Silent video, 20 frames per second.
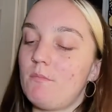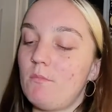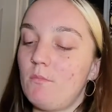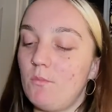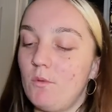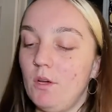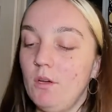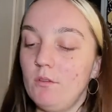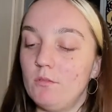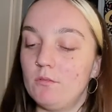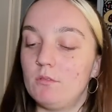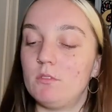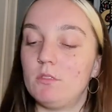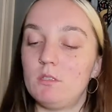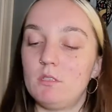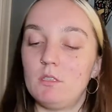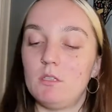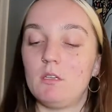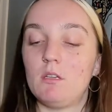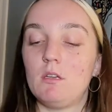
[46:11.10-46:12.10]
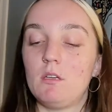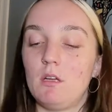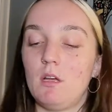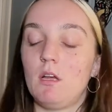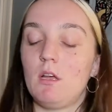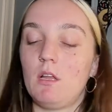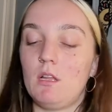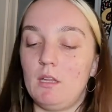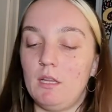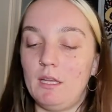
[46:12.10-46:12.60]
No.
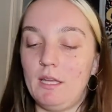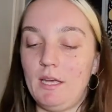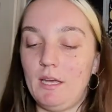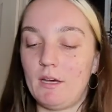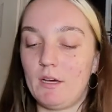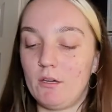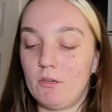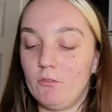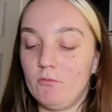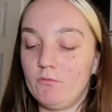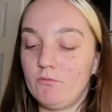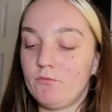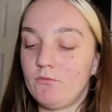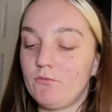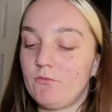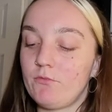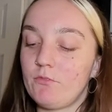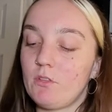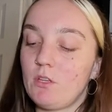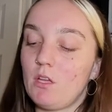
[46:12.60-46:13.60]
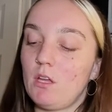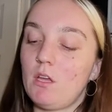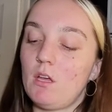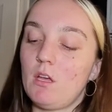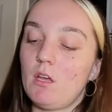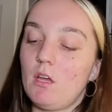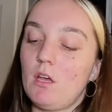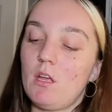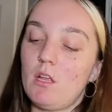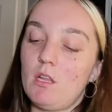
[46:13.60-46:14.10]
Leo.
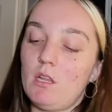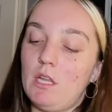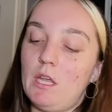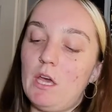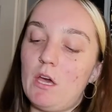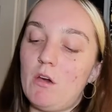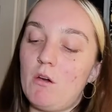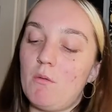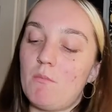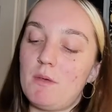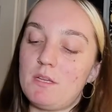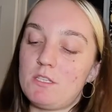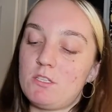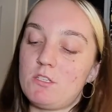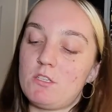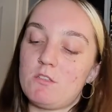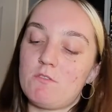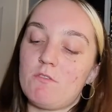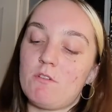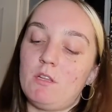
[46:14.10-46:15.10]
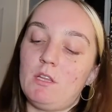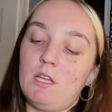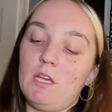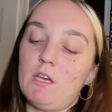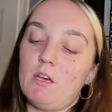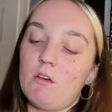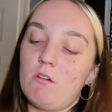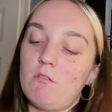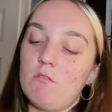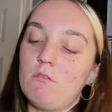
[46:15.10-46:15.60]
Leo, messages for
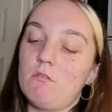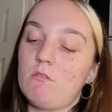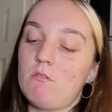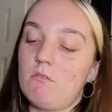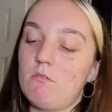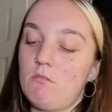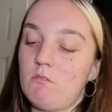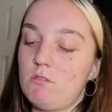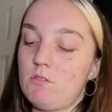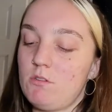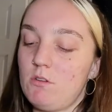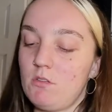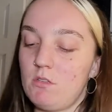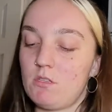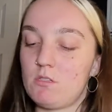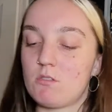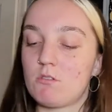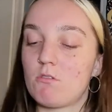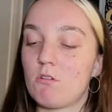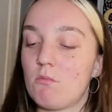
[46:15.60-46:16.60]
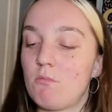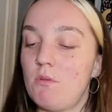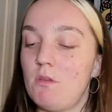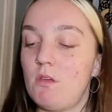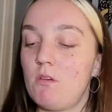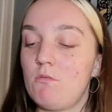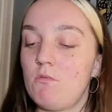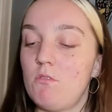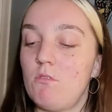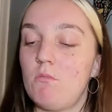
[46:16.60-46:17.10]
Leo during the
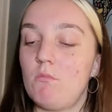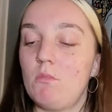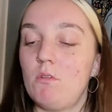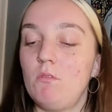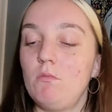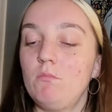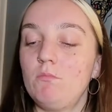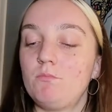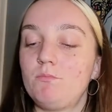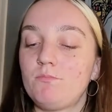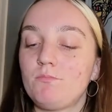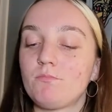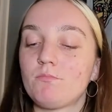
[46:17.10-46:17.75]
Scorpio New Moon.